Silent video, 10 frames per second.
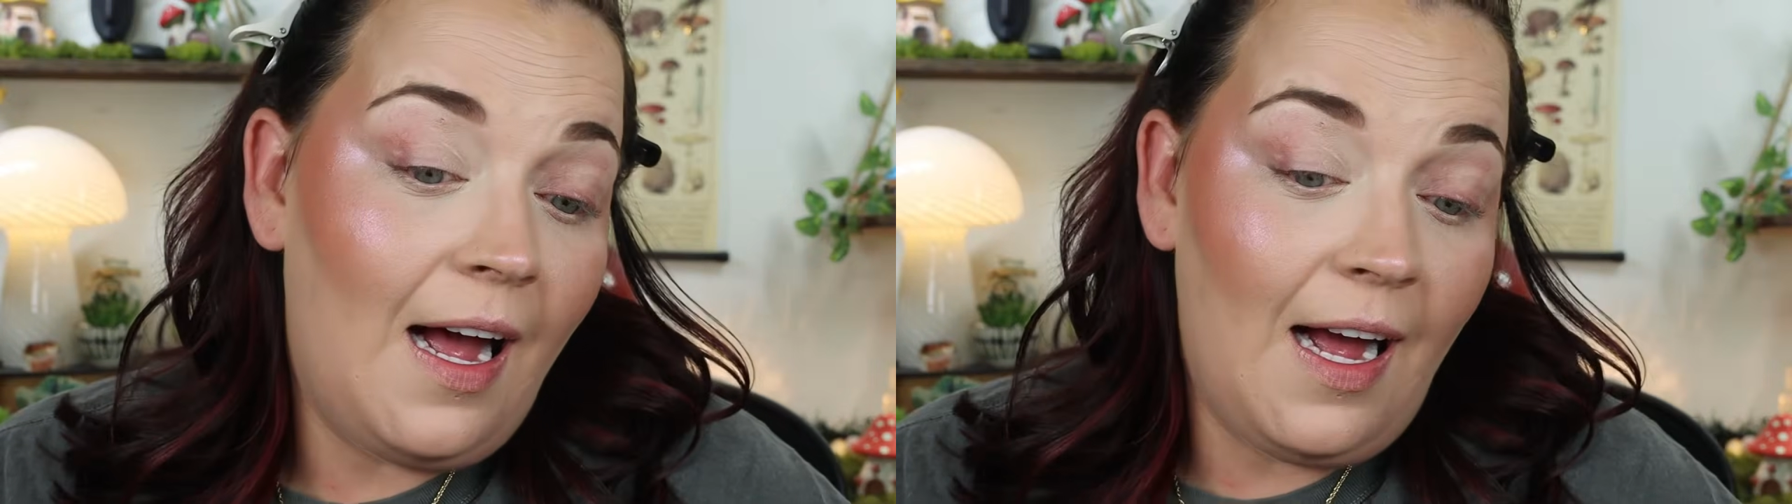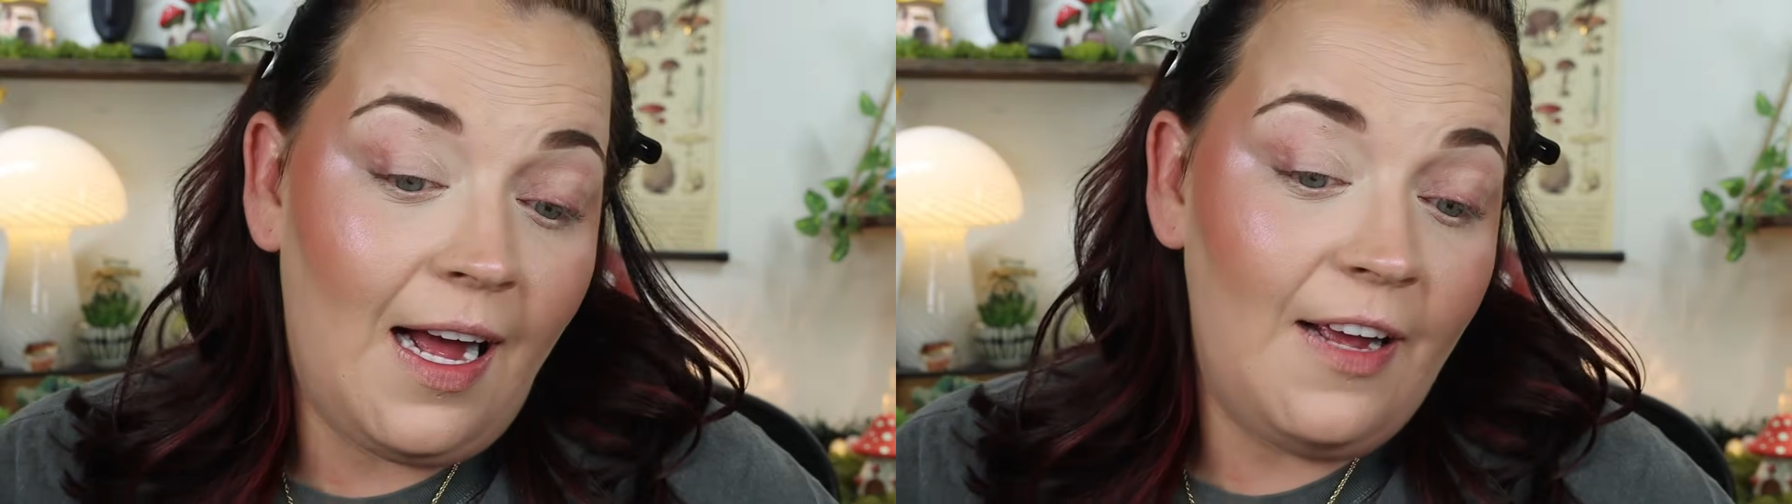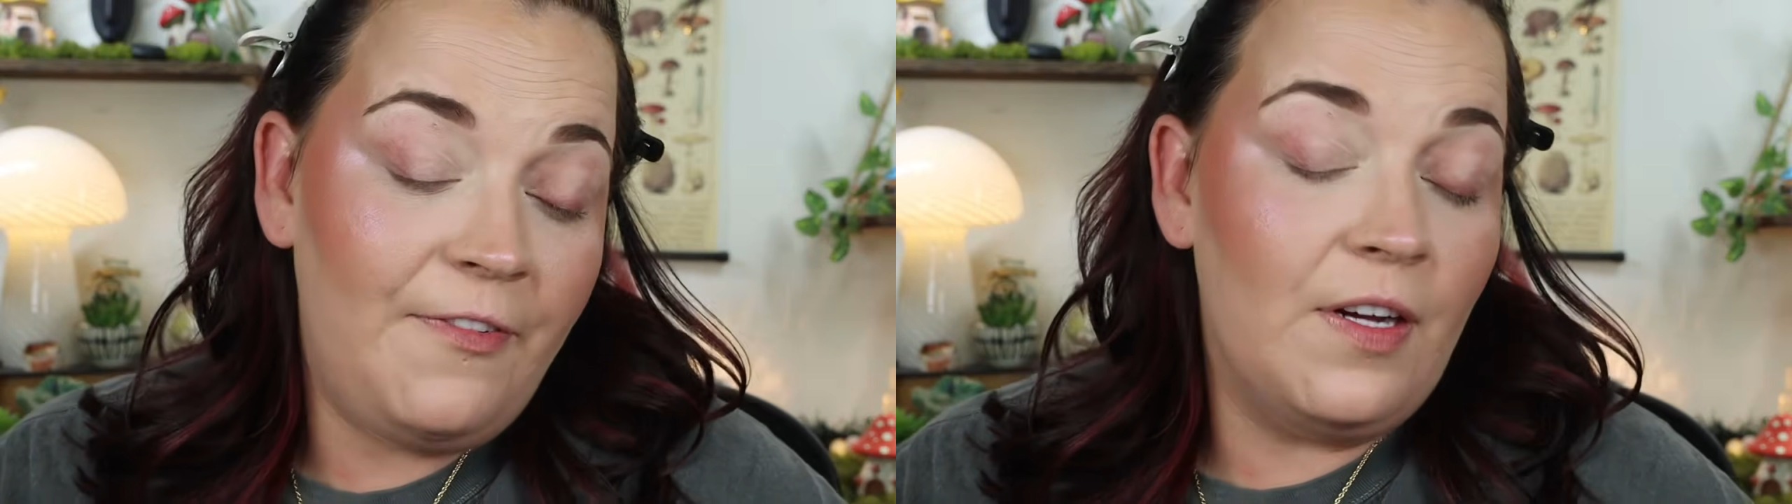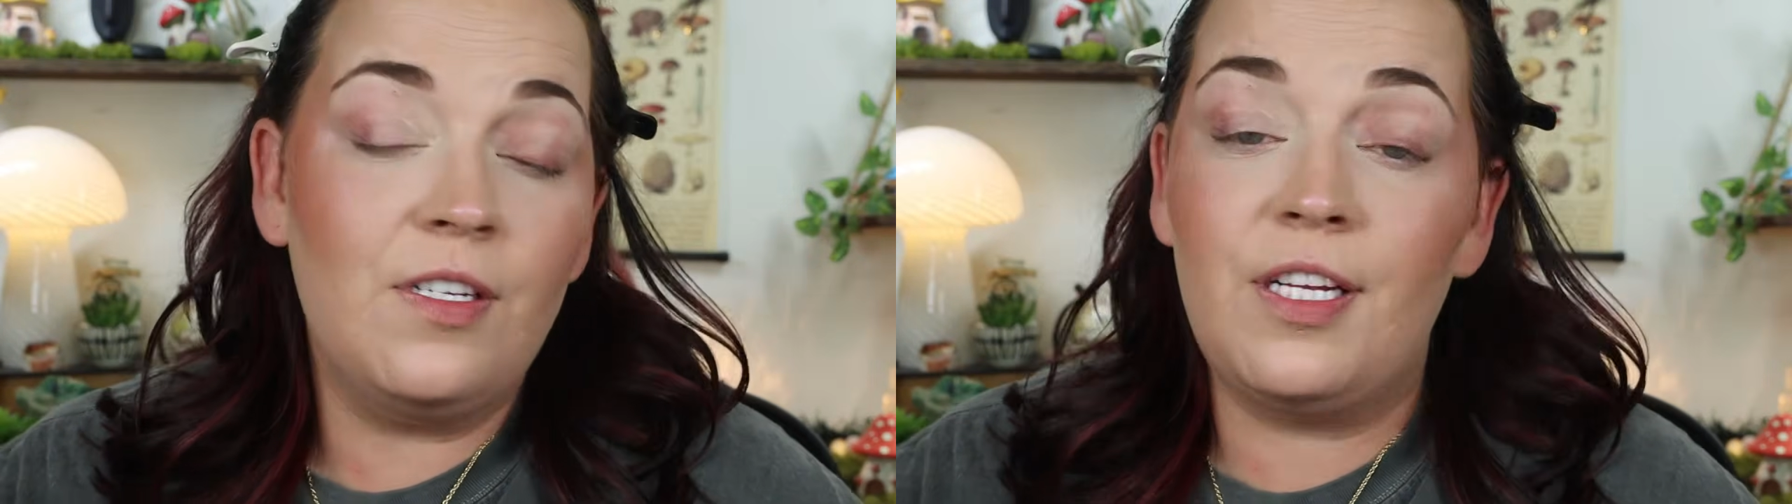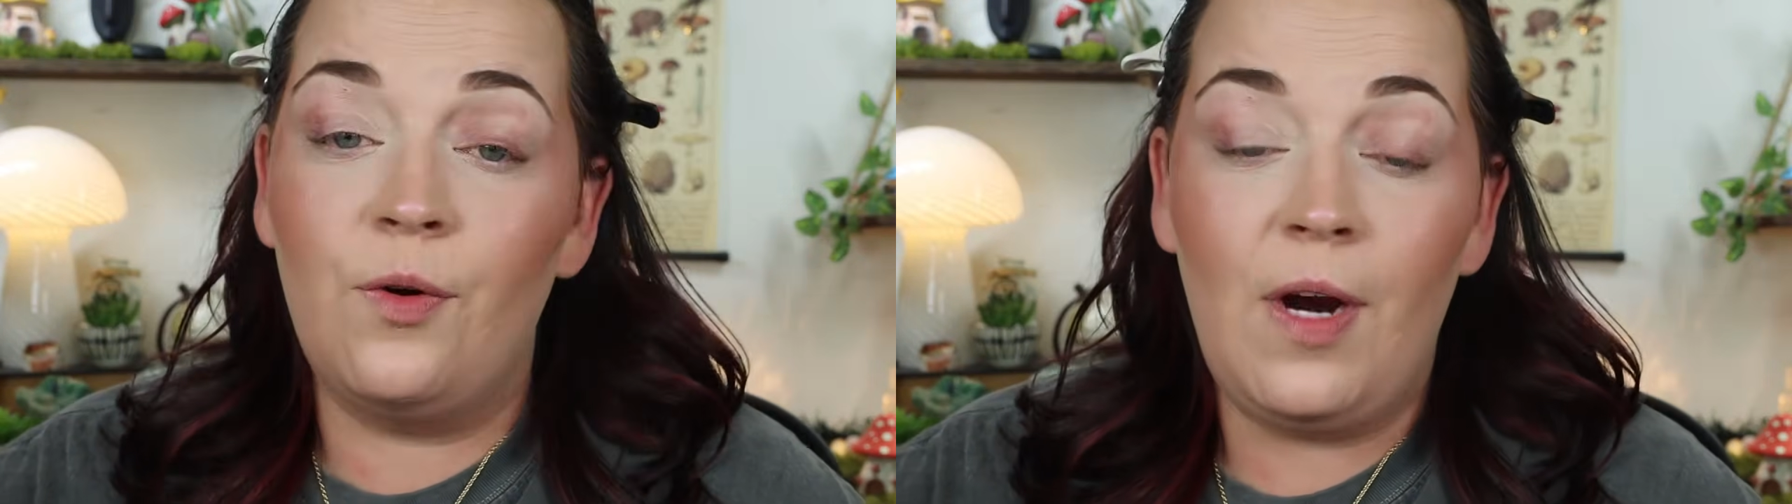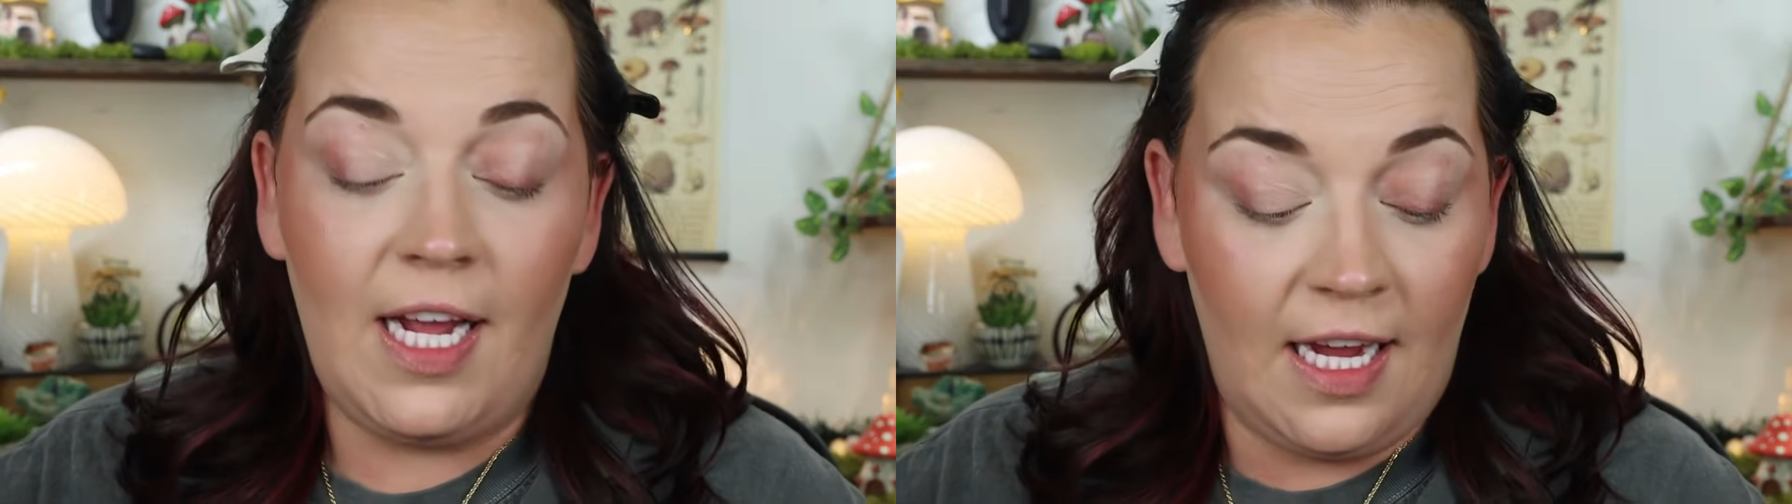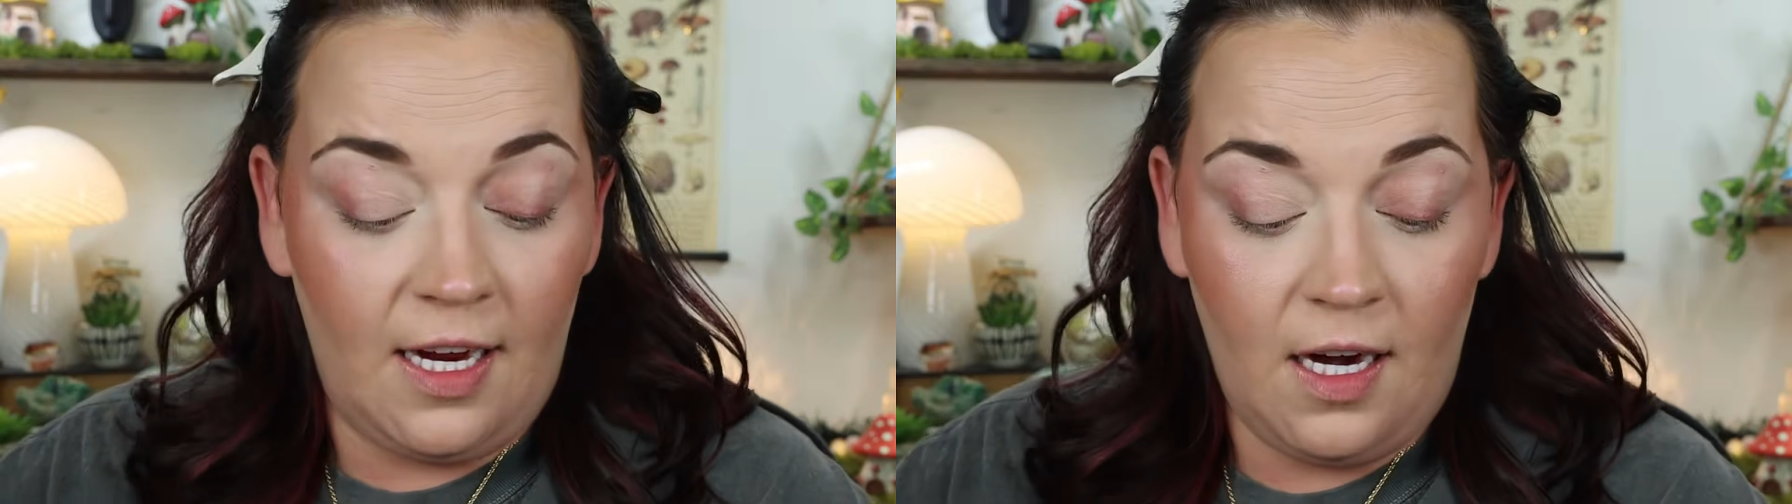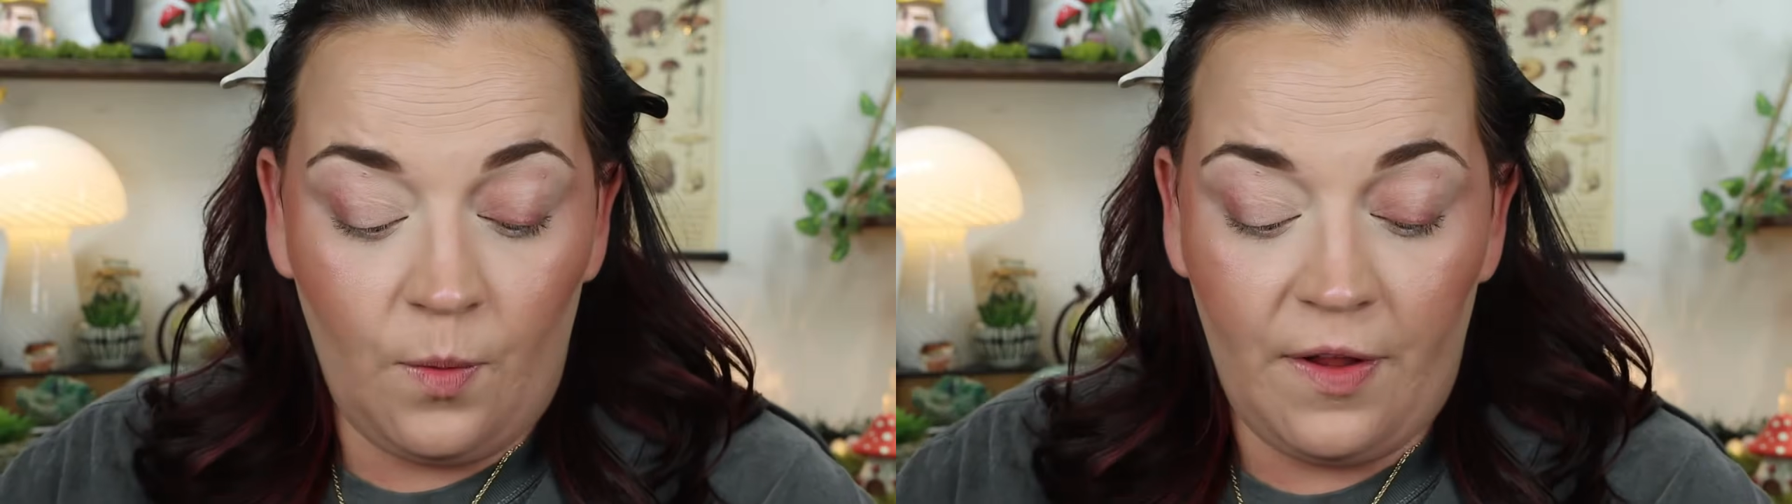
I feel so naked